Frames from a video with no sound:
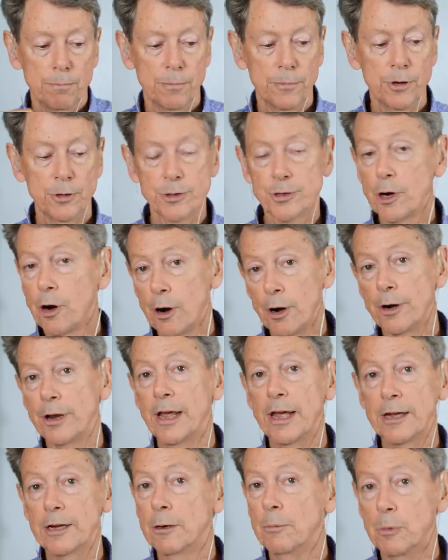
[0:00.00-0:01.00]
there's
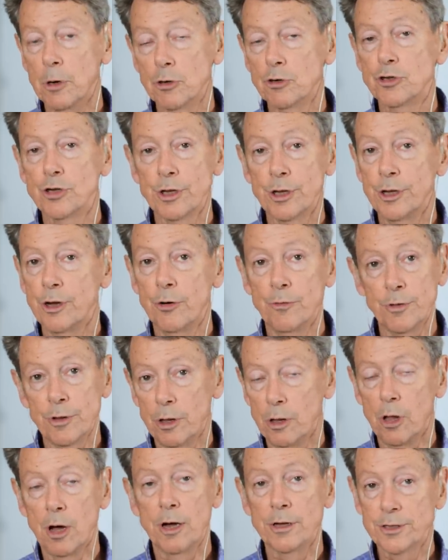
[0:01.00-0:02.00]
heartache emotionally over
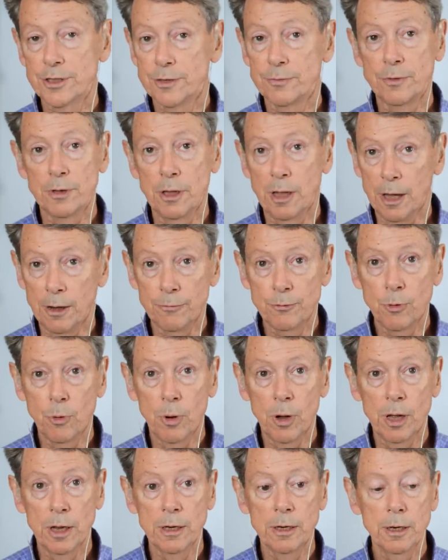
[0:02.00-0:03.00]
the loss of a loved
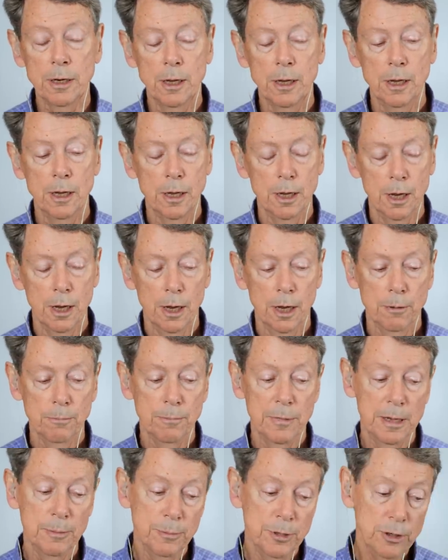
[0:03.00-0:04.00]
one,
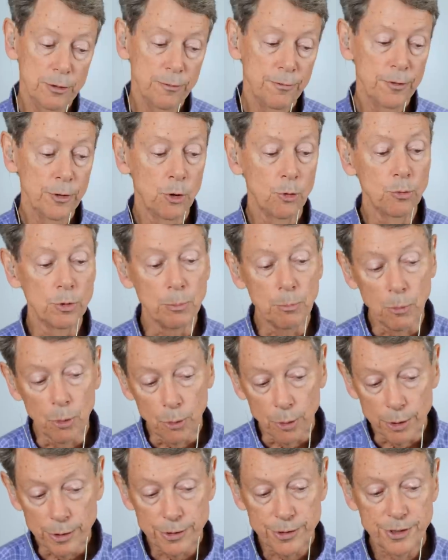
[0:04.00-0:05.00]
maybe you feel
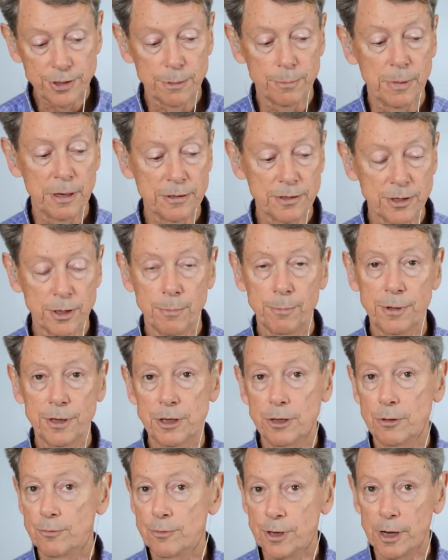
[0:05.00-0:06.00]
remorse about
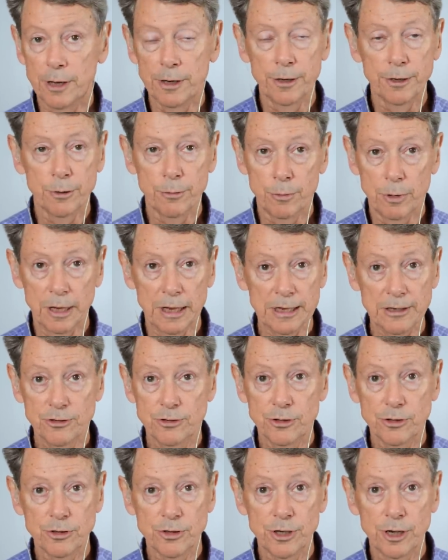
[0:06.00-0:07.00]
something you've done in a
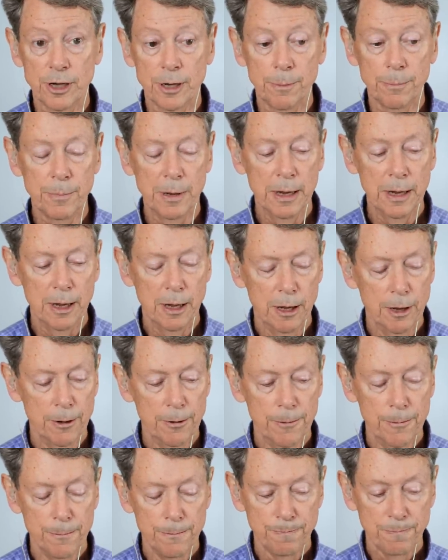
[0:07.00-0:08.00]
relationship,
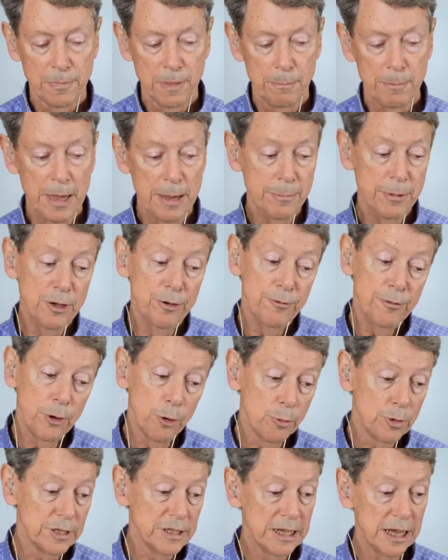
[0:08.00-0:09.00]
maybe you
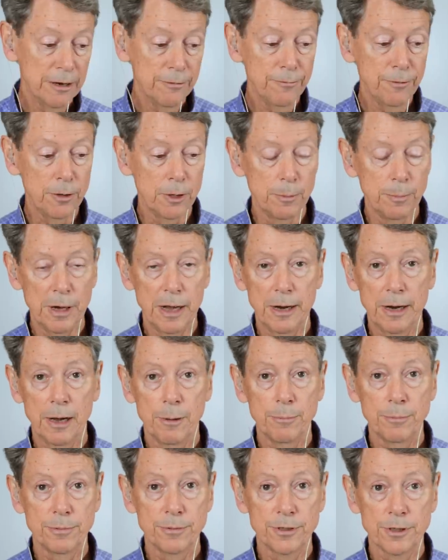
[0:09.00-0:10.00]
feel resentful about
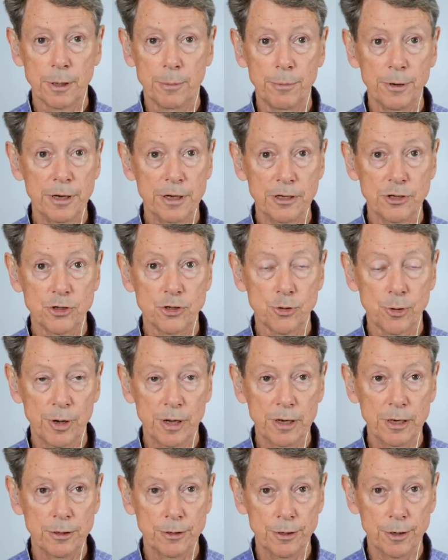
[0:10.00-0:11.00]
how somebody has
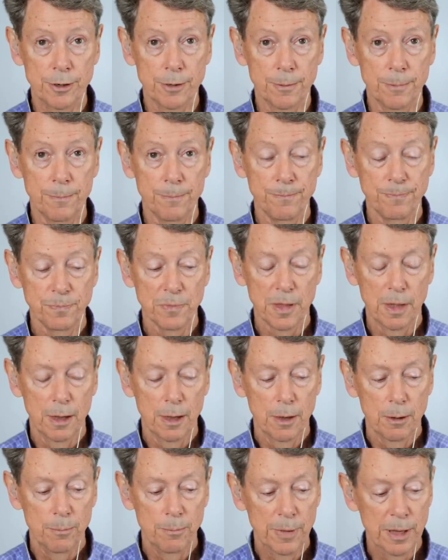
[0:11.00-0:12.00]
treated you,
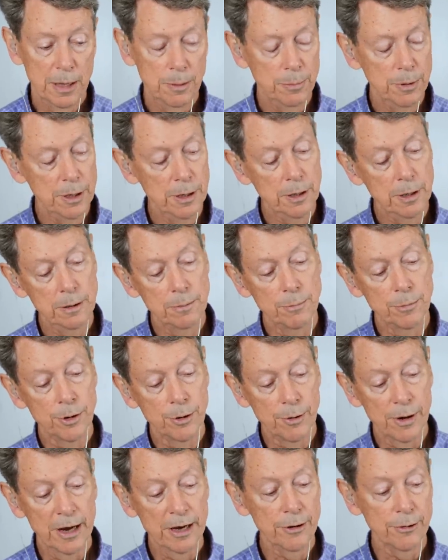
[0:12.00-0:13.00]
maybe
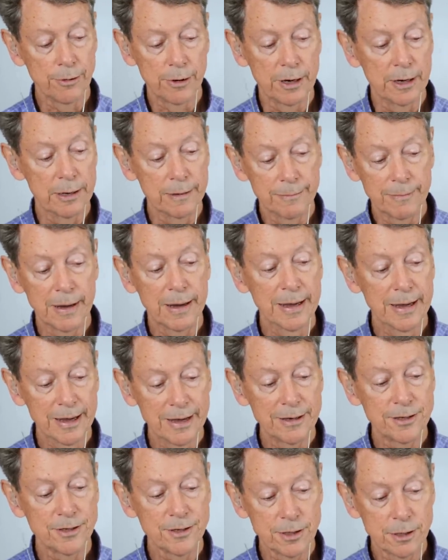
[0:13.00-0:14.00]
you're angry. I
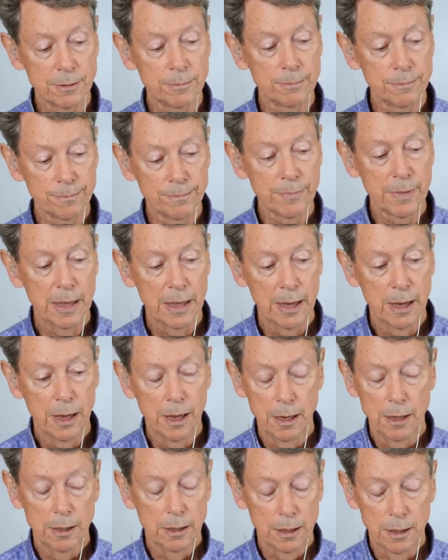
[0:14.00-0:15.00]
had some
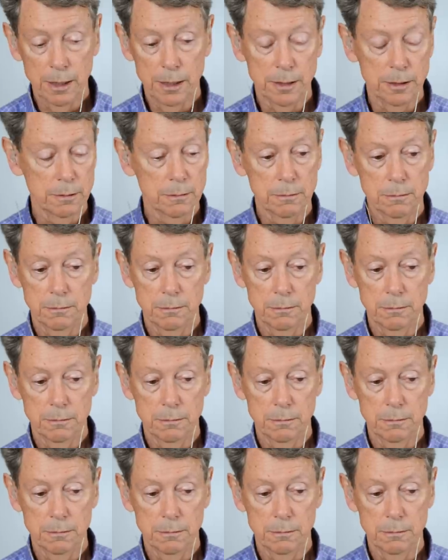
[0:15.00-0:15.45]
like